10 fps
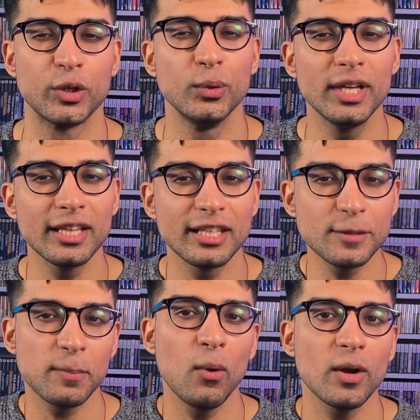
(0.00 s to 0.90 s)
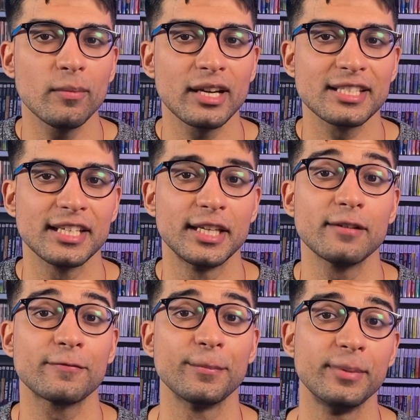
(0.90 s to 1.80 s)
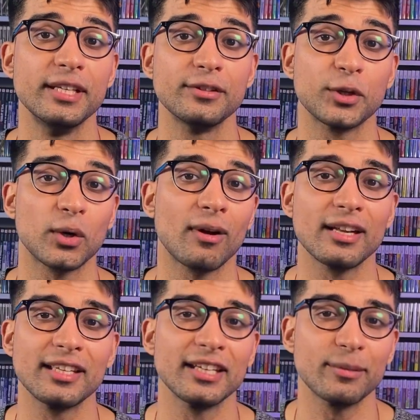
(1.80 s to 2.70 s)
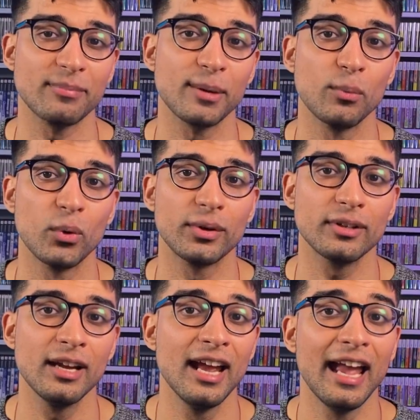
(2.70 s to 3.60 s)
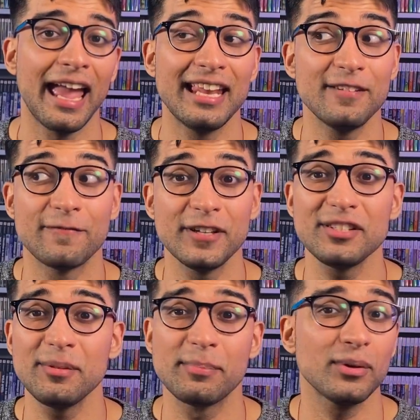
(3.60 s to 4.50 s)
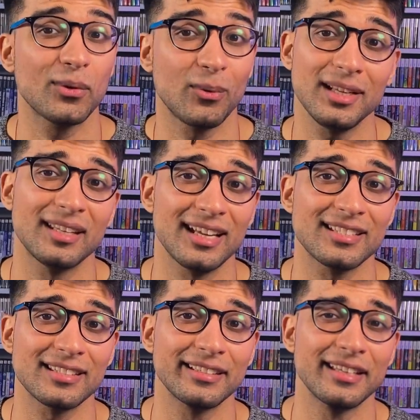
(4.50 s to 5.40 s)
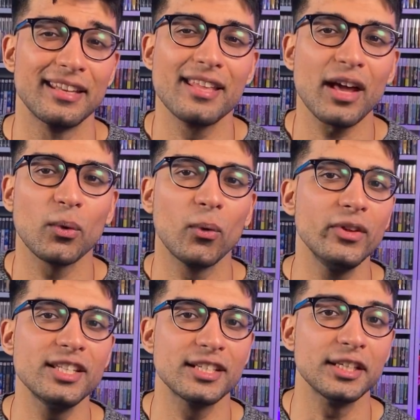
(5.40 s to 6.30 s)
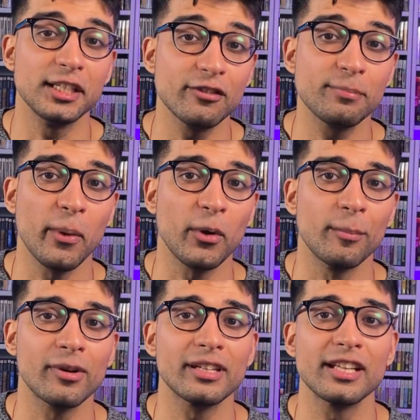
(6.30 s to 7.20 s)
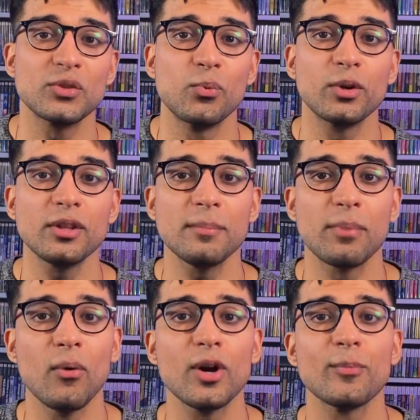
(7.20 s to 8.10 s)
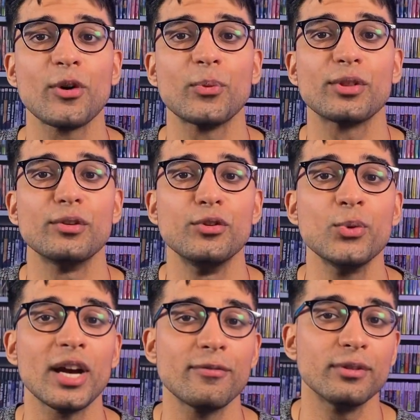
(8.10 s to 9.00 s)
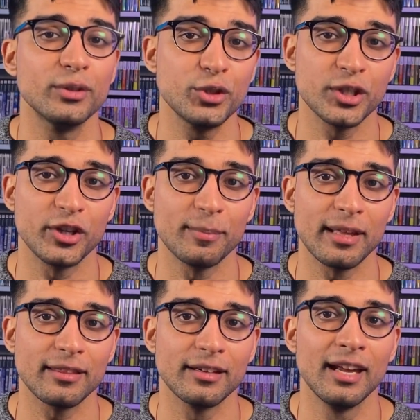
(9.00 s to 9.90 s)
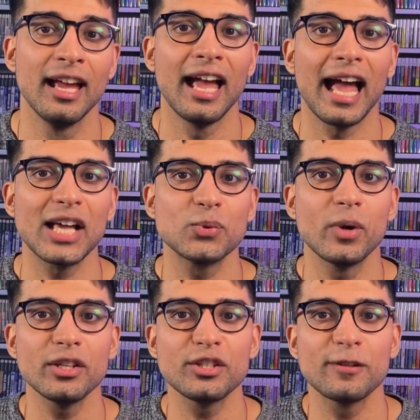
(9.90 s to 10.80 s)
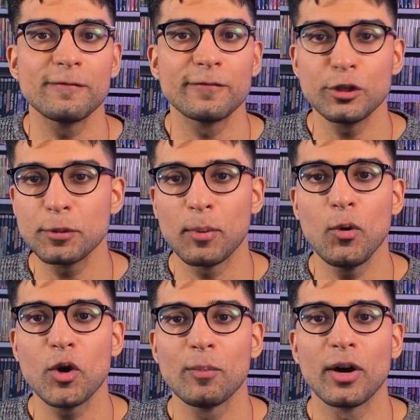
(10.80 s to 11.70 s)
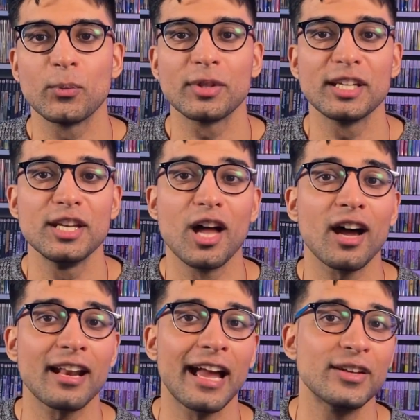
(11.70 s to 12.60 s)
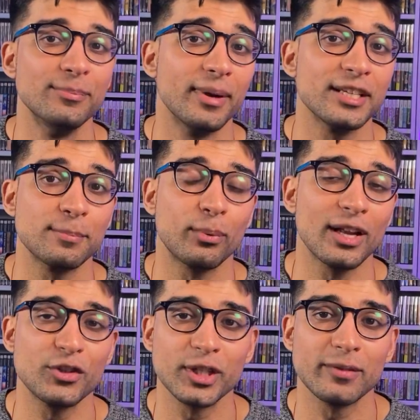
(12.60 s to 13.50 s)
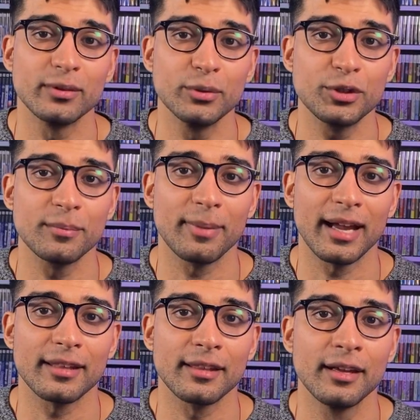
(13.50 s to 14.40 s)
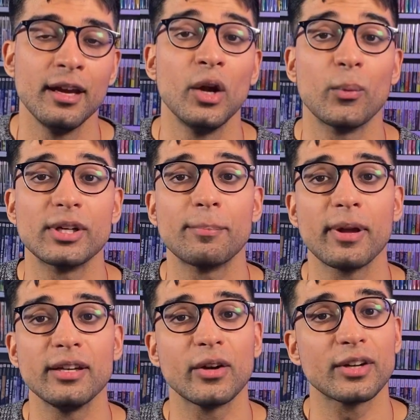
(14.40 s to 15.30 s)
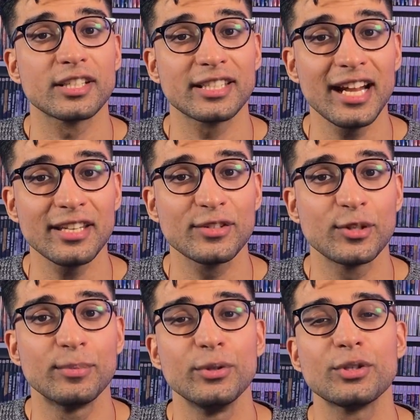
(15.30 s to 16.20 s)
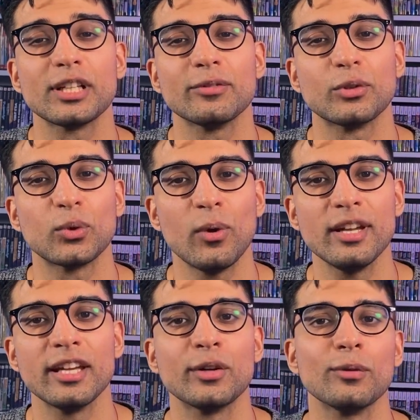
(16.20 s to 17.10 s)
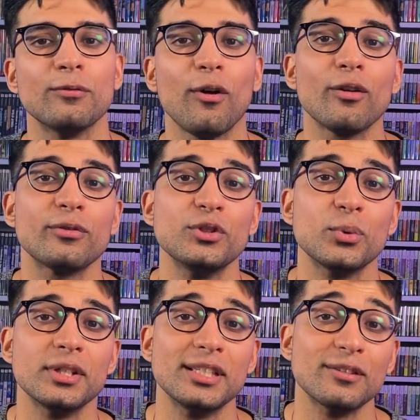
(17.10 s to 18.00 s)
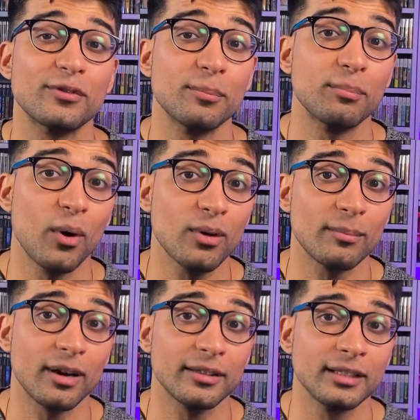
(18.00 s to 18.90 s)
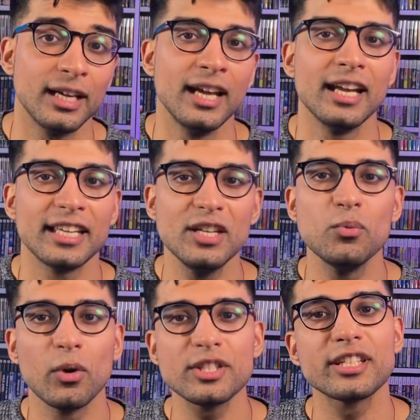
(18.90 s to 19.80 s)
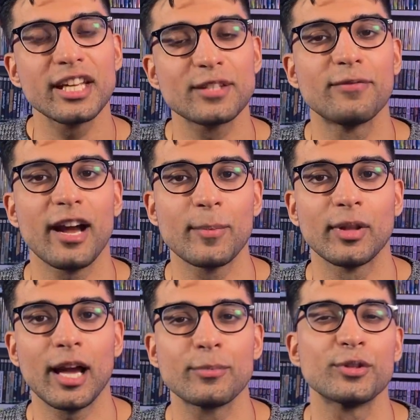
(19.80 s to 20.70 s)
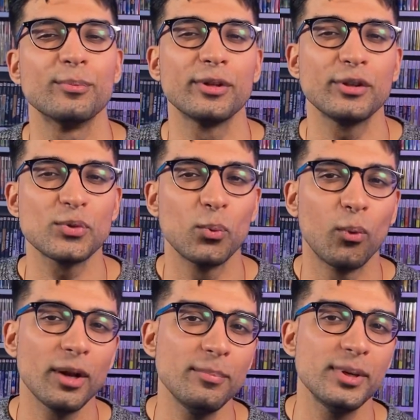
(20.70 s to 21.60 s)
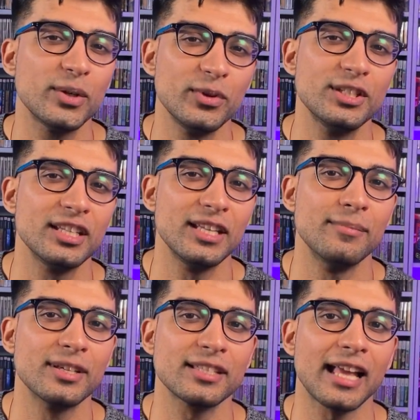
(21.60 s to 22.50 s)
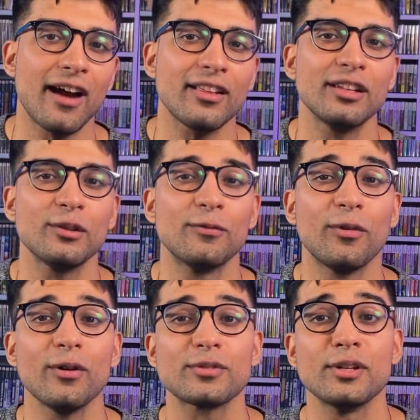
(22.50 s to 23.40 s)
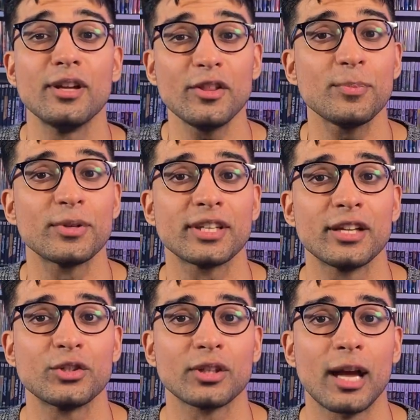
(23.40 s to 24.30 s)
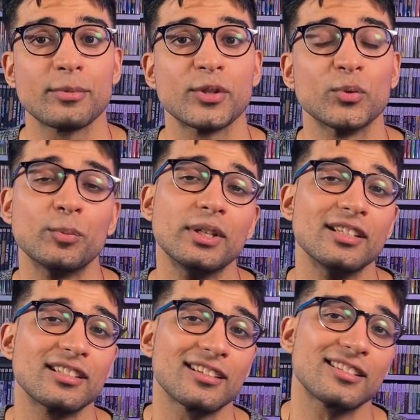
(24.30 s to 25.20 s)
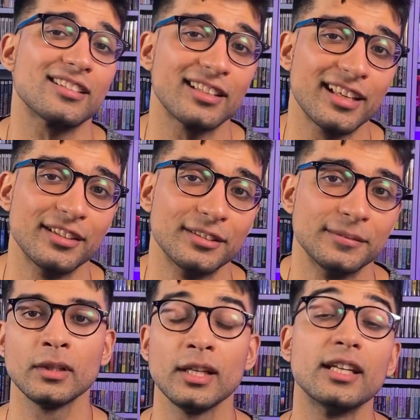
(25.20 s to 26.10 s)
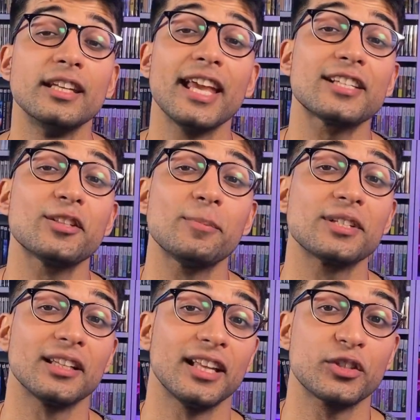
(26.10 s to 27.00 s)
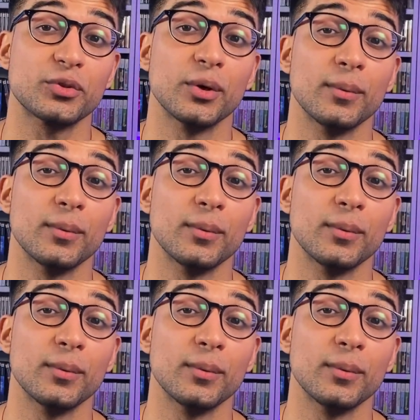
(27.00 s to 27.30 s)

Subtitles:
You get this Pokemon as a gift for beating the Karate King in Mount Mortar, and it fits the bill quite nicely. Not only is it a gift Pokemon, it's one of the Pokemon with a new evolutionary method, as well as the first Pokemon with a non-item based branching evolution path, where depending on its stat distribution at level 20, it'll evolve into a different Pokemon. He was the next viable option, but there's one big reason he missed out, and it involves another potential option we'll be discussing later. Next up is Electro.